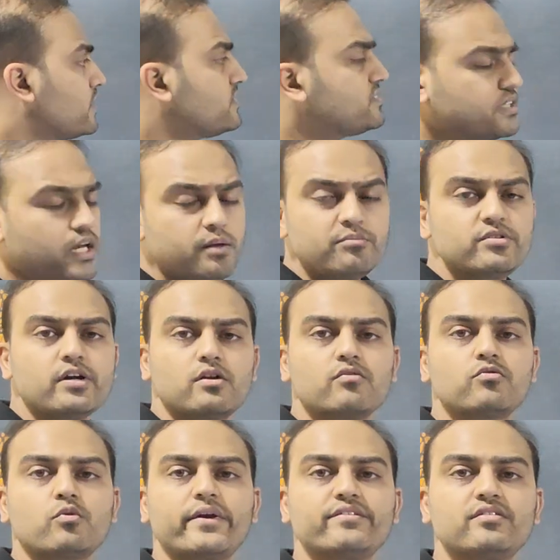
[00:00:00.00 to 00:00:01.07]
the same set
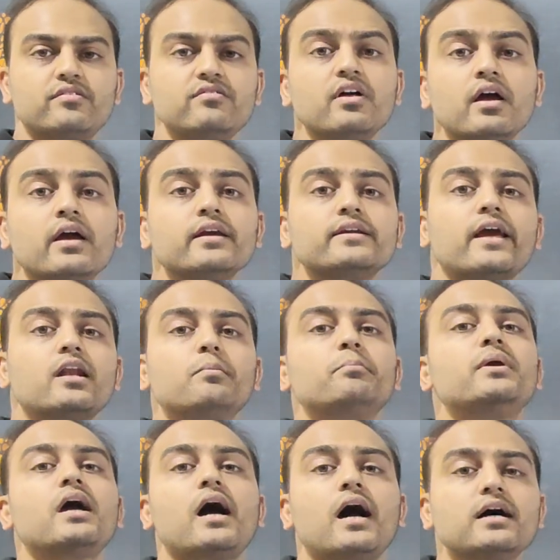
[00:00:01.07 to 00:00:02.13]
of questions can
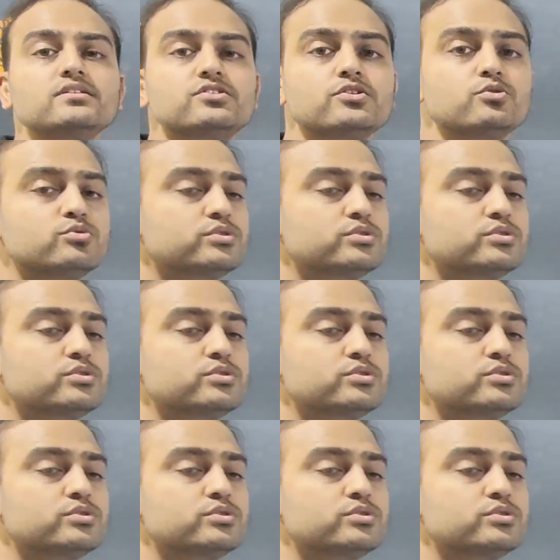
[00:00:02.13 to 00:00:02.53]
be asked